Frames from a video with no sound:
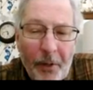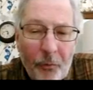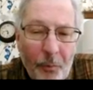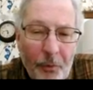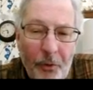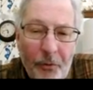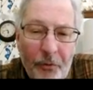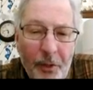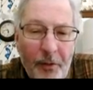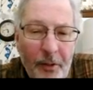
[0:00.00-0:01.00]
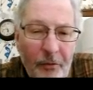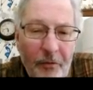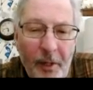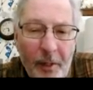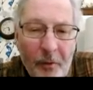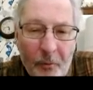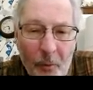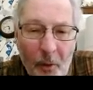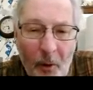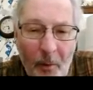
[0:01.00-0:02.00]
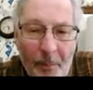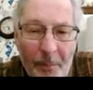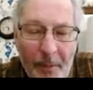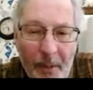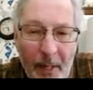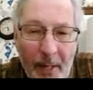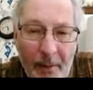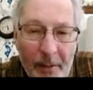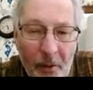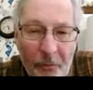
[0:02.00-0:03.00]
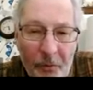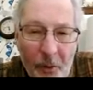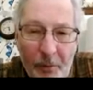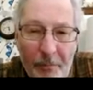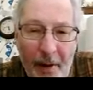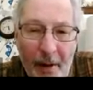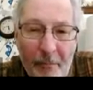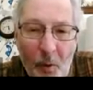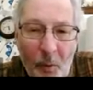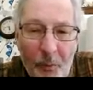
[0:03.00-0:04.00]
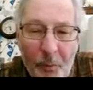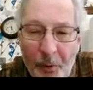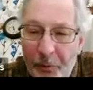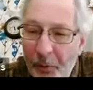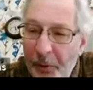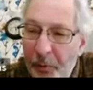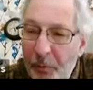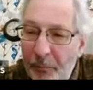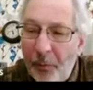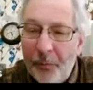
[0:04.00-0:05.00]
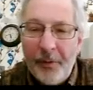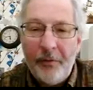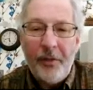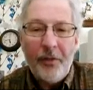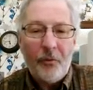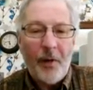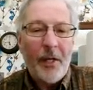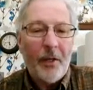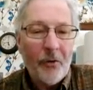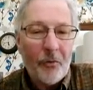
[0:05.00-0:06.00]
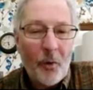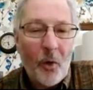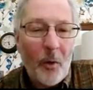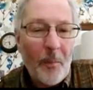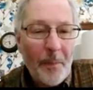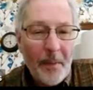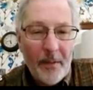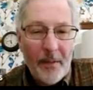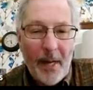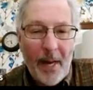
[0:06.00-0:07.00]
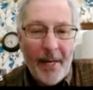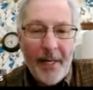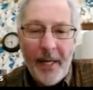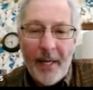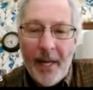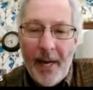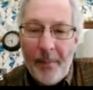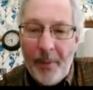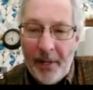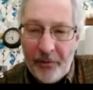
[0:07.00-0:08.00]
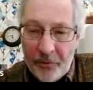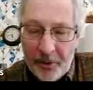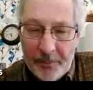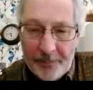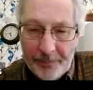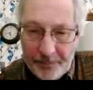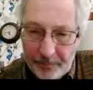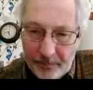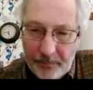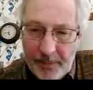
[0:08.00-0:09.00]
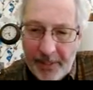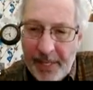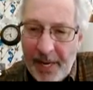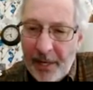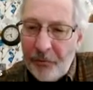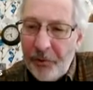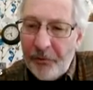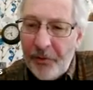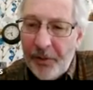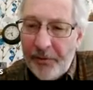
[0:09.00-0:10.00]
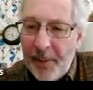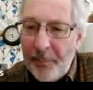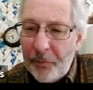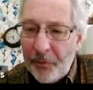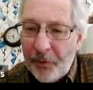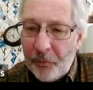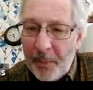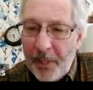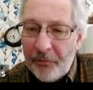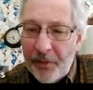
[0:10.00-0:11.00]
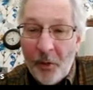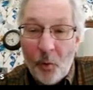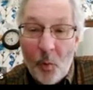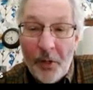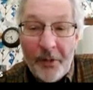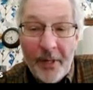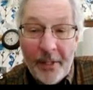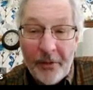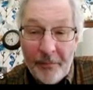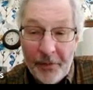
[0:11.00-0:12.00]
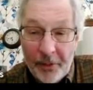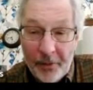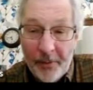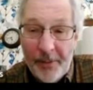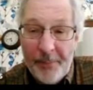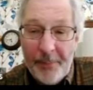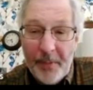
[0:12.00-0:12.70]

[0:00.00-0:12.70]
here is when you're using DC control, you know, 0 to 5 volt or a 32 volt DC Trane control, on an economizer, it can actually see the temperature of the space down to 1/10 of a degree.